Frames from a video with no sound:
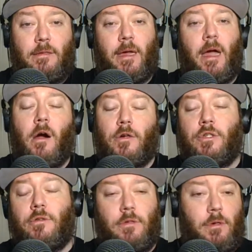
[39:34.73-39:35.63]
like
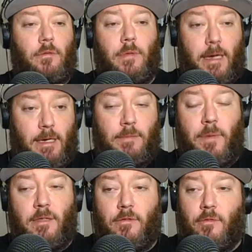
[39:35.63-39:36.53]
harsh, like he'd
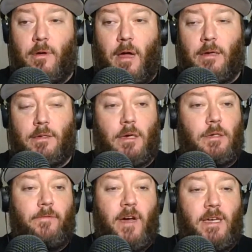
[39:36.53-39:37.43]
been through
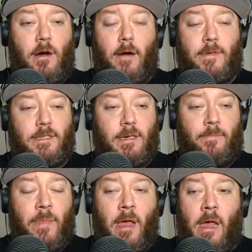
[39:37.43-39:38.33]
a fight, obviously.